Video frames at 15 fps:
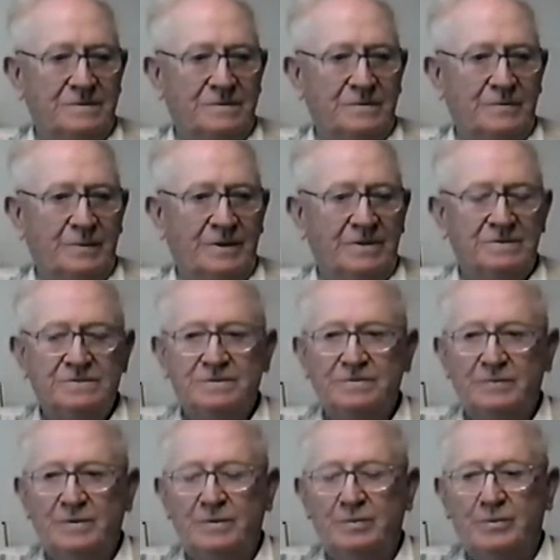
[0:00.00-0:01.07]
when
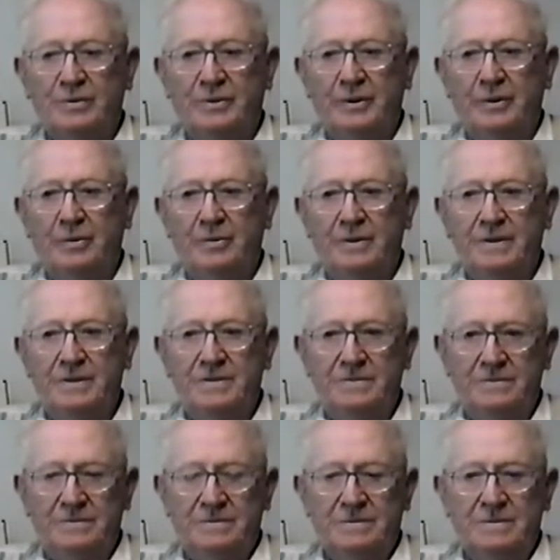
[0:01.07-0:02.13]
we were called
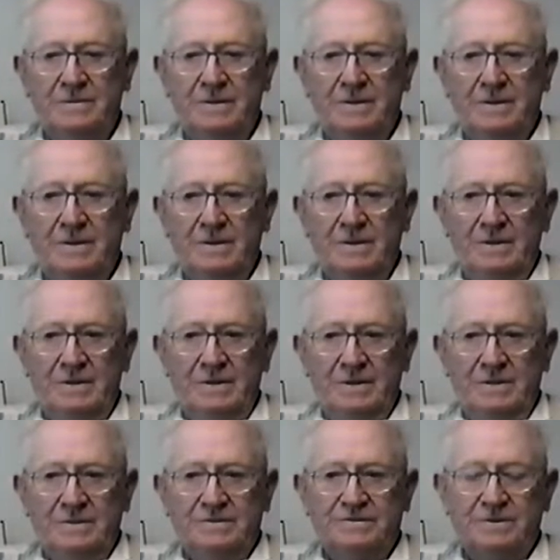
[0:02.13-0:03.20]
into
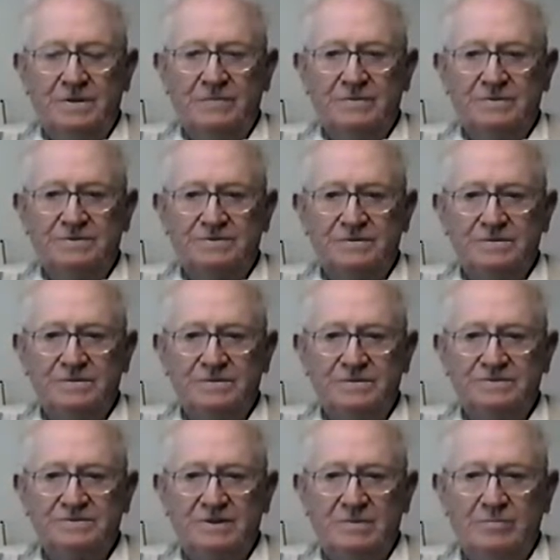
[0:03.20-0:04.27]
service on
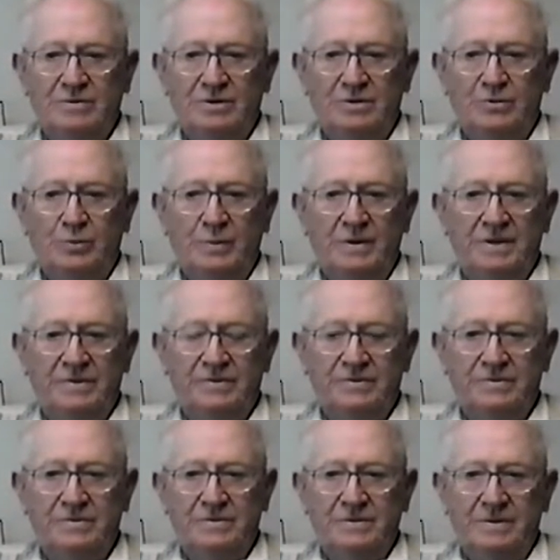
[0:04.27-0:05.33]
December the
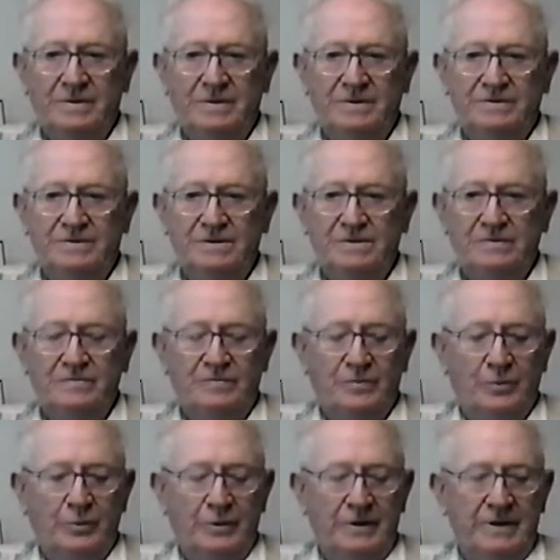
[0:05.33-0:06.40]
23rd,
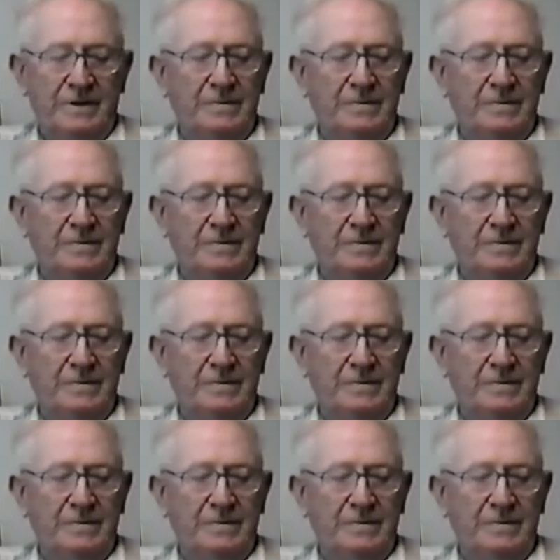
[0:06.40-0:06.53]
1940.